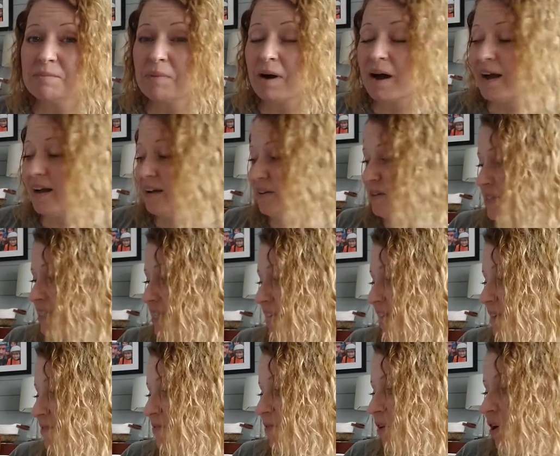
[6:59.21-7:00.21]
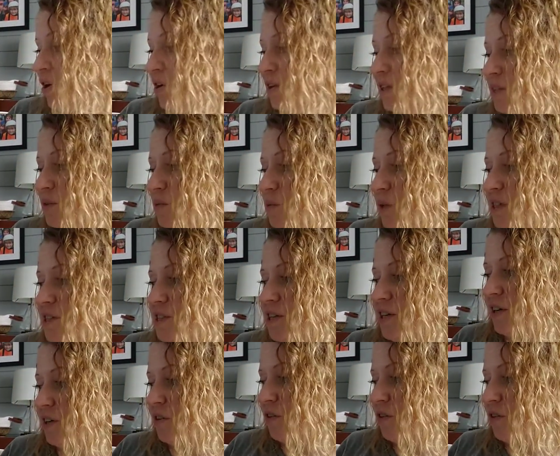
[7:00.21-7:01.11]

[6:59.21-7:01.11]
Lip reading: miles that fall and winter,